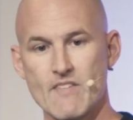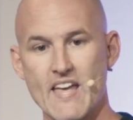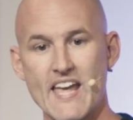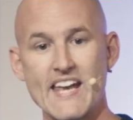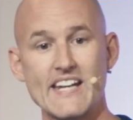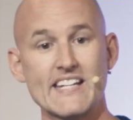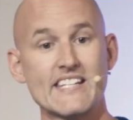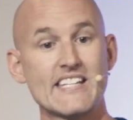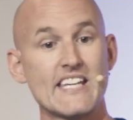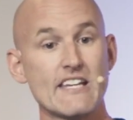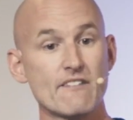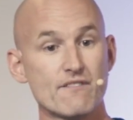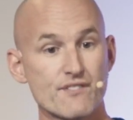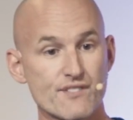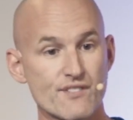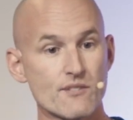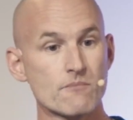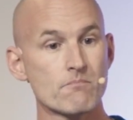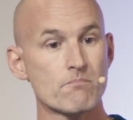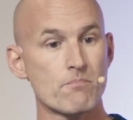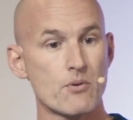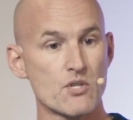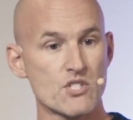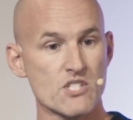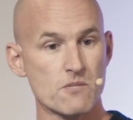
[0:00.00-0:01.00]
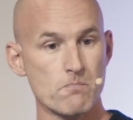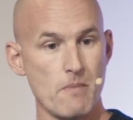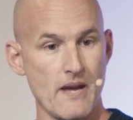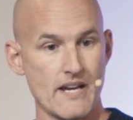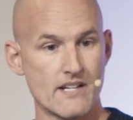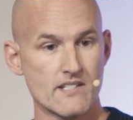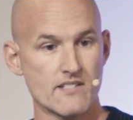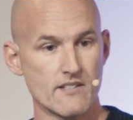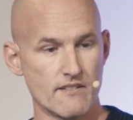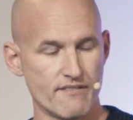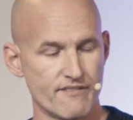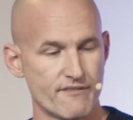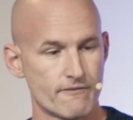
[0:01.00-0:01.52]
It gives them
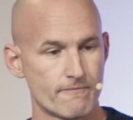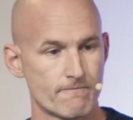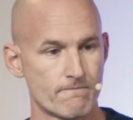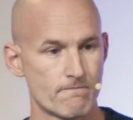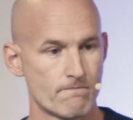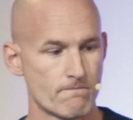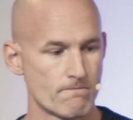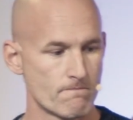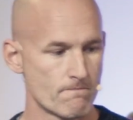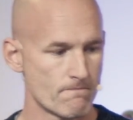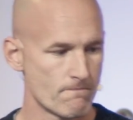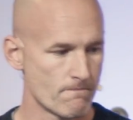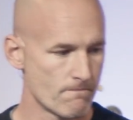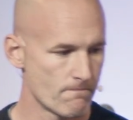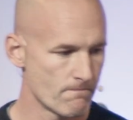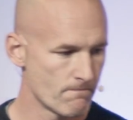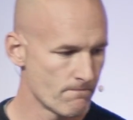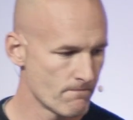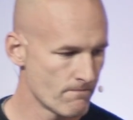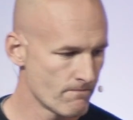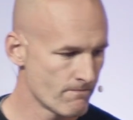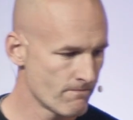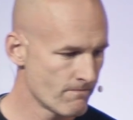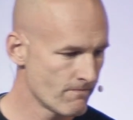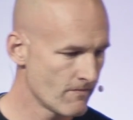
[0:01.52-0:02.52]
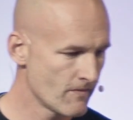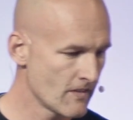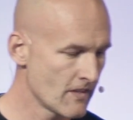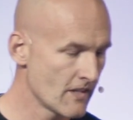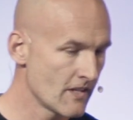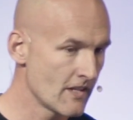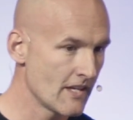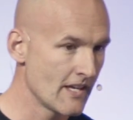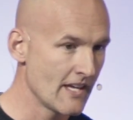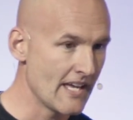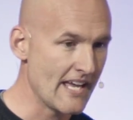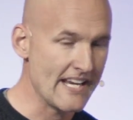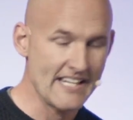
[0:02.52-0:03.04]
perspective.
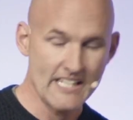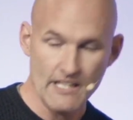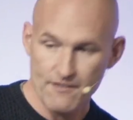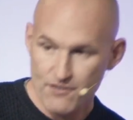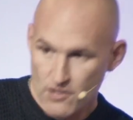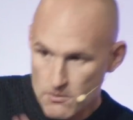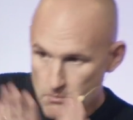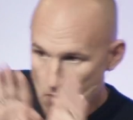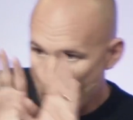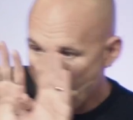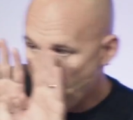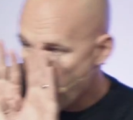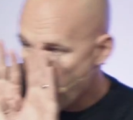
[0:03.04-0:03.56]
It gives them a